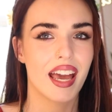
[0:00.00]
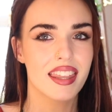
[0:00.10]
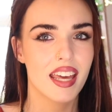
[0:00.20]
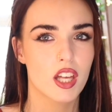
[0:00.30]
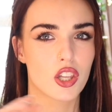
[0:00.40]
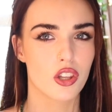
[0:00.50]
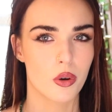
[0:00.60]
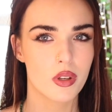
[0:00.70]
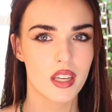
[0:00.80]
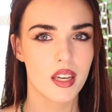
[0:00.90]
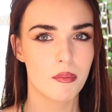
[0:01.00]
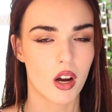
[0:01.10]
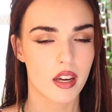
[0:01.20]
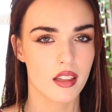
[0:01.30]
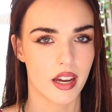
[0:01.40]
and, like, low-key,
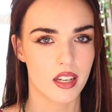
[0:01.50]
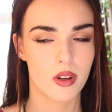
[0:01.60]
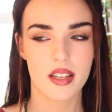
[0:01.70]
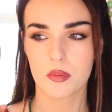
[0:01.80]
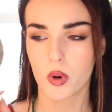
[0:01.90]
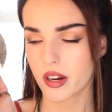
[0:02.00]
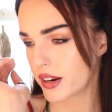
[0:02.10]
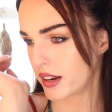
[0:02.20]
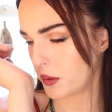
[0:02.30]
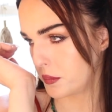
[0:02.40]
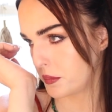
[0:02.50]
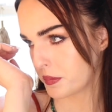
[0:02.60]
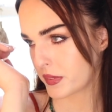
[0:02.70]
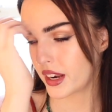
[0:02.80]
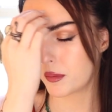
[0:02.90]
I'm not gonna lie to you guys, I'm wearing it right now,
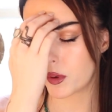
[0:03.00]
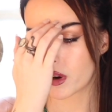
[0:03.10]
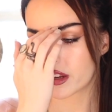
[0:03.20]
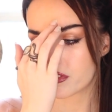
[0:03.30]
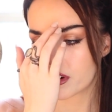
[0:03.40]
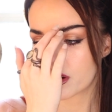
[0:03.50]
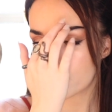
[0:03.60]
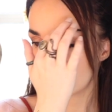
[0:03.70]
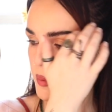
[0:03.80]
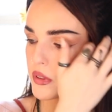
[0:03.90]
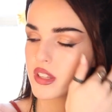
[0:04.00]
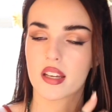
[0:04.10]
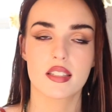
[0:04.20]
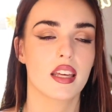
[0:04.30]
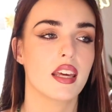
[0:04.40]
and I've been wearing it for a couple
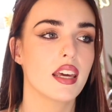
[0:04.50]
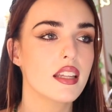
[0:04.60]
days.